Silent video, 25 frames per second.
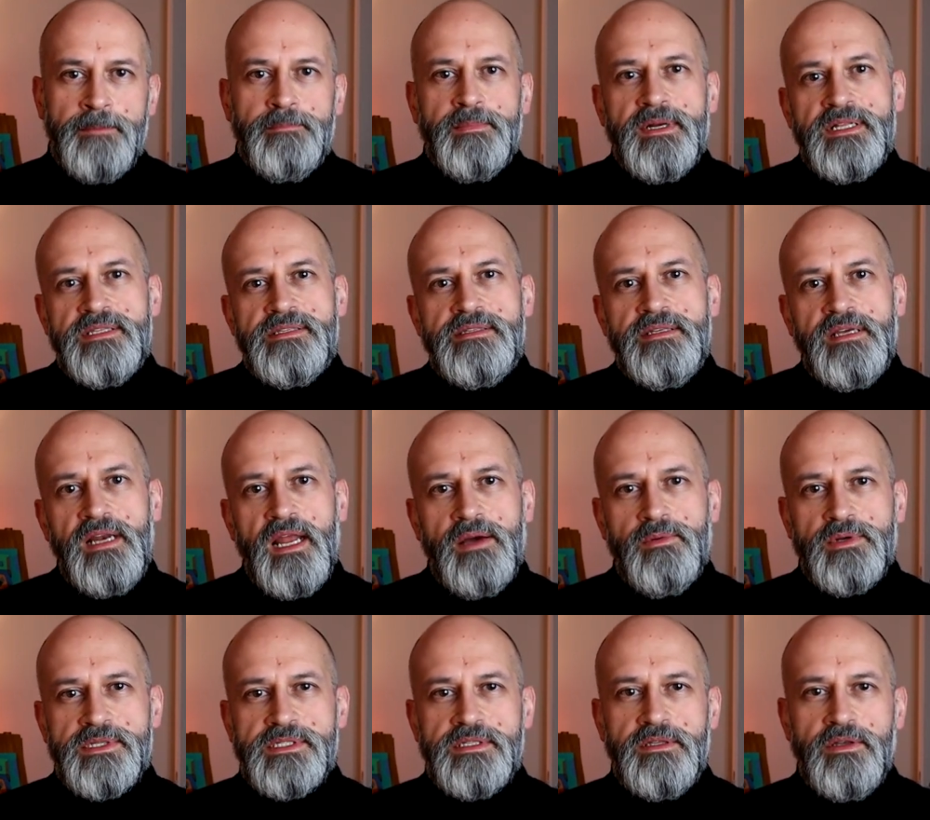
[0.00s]
But still,
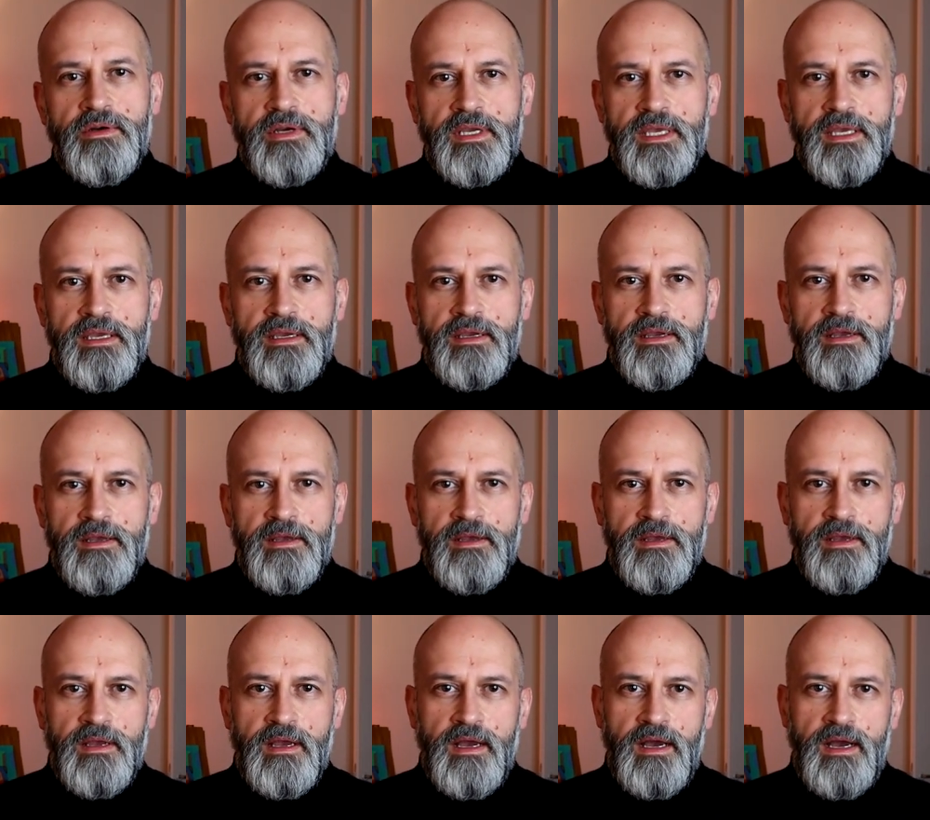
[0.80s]
I was looking
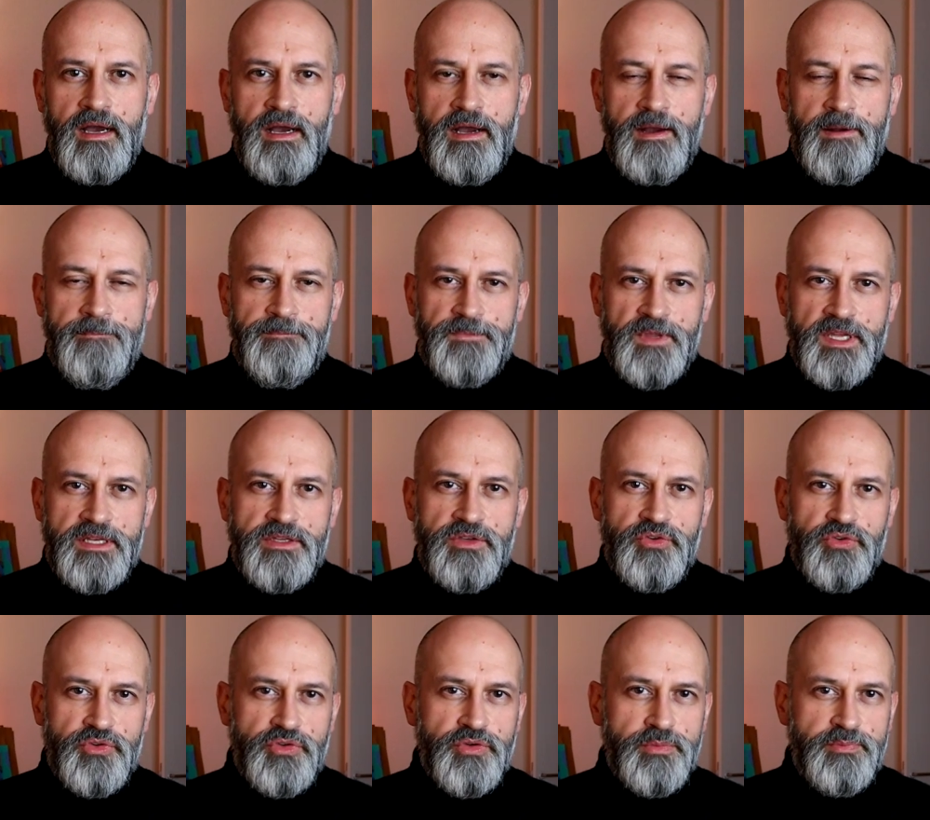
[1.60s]
at
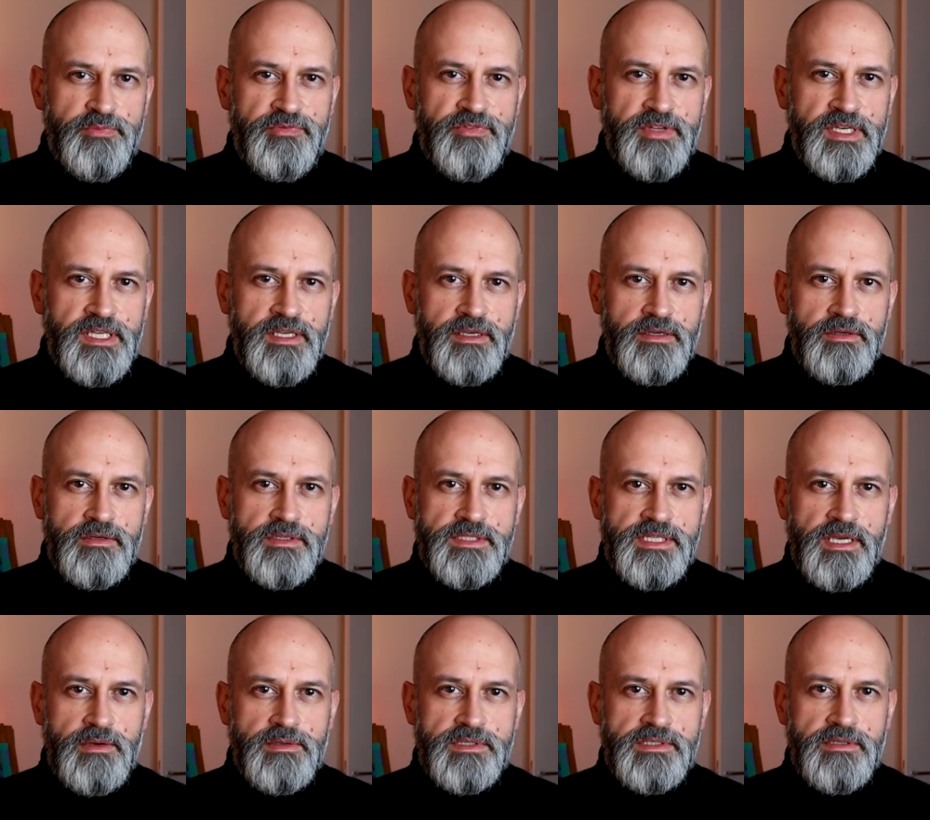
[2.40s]
YouTube
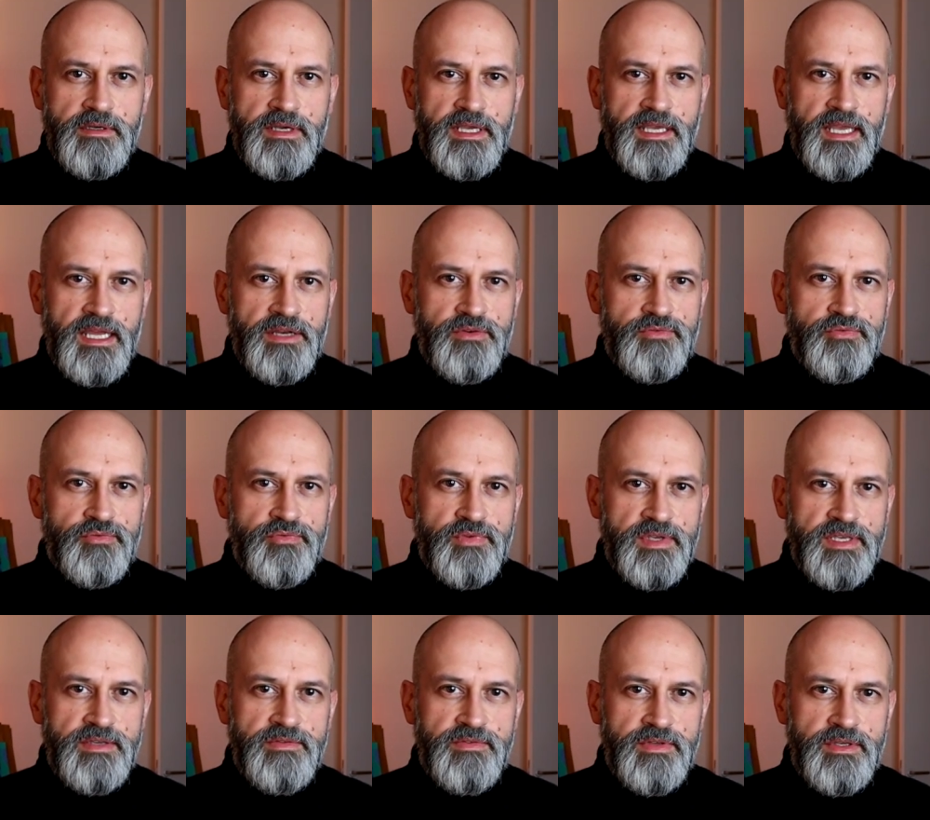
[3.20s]
videos, I was looking at
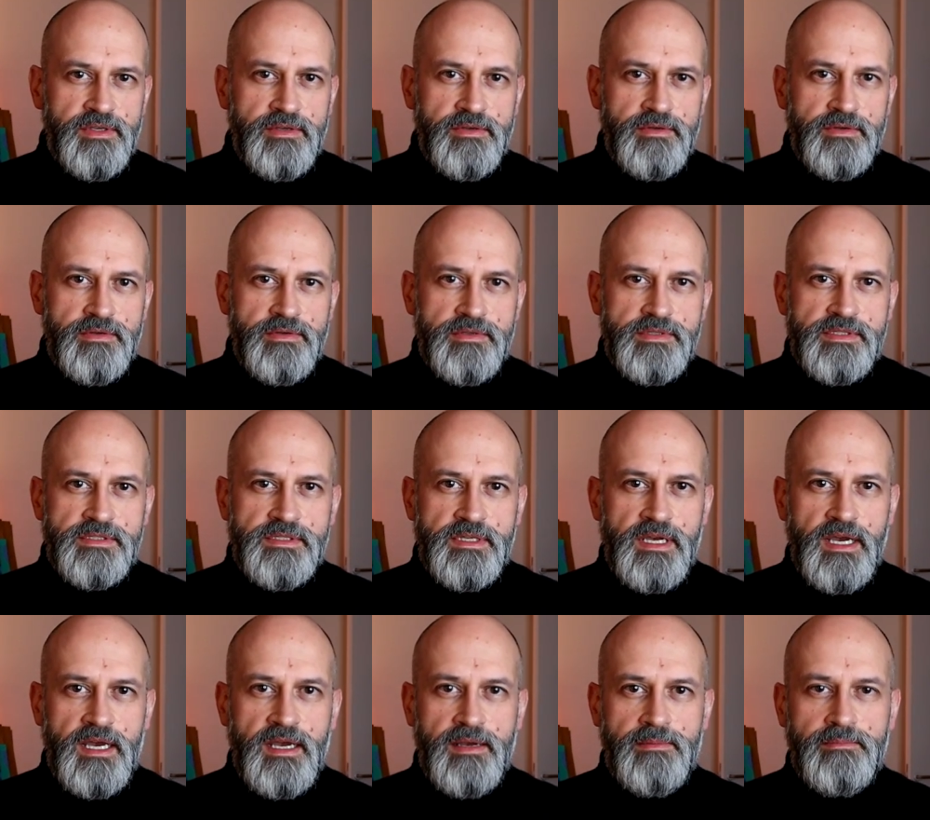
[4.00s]
reviews,
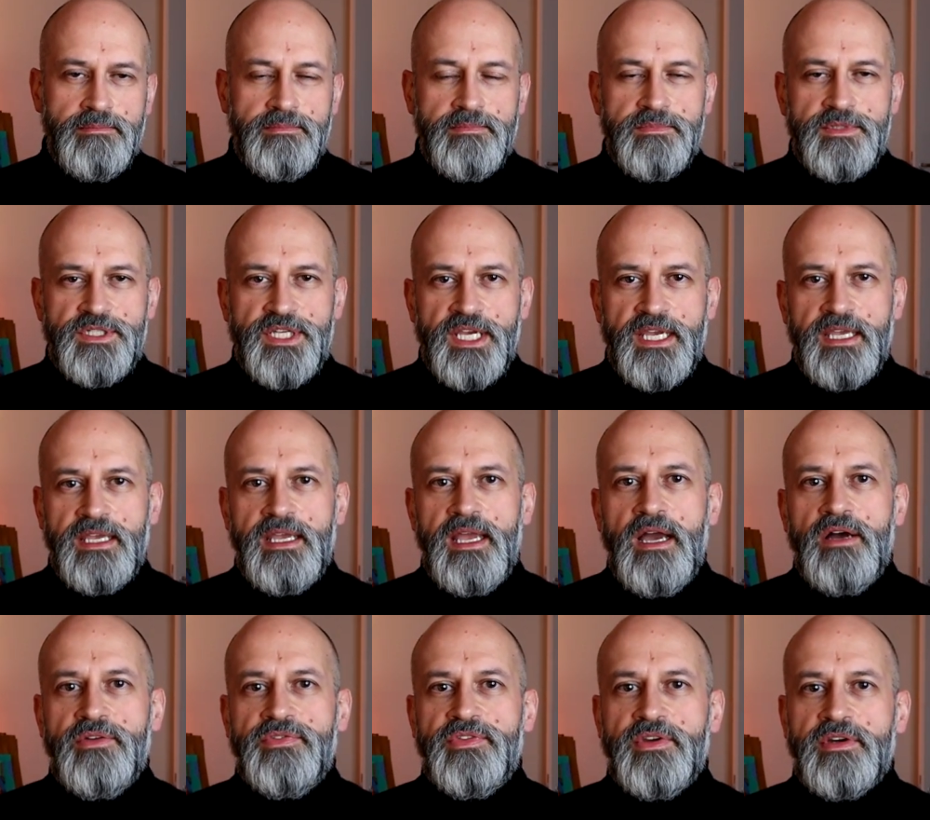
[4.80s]
checking
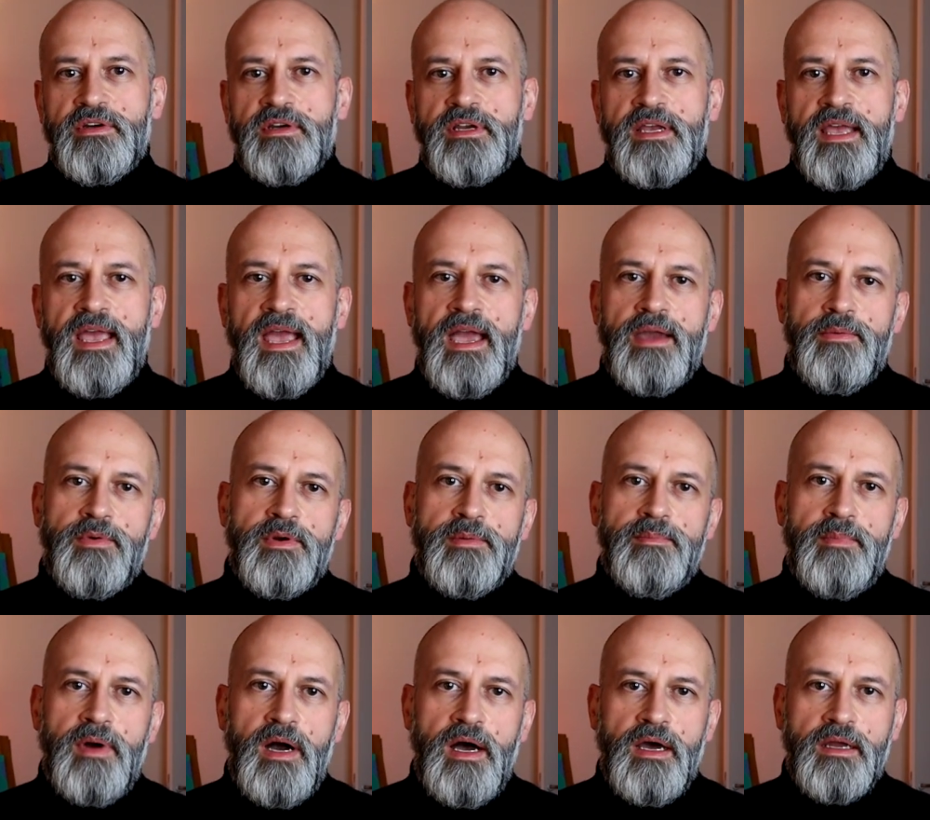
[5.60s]
out their camera
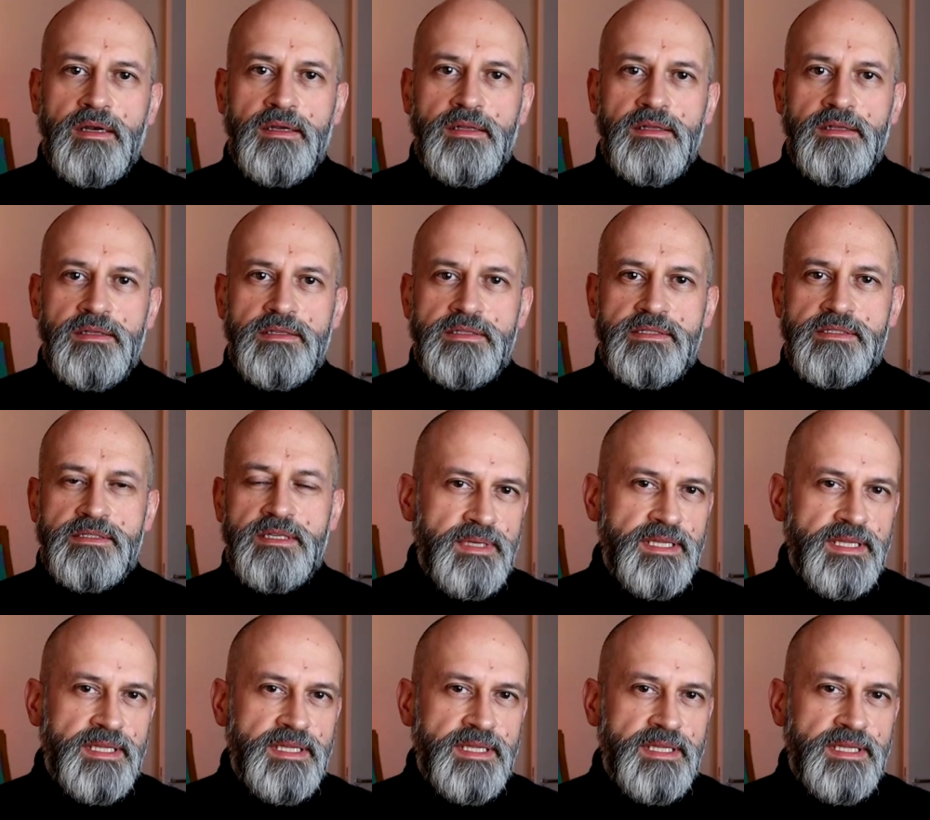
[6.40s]
models.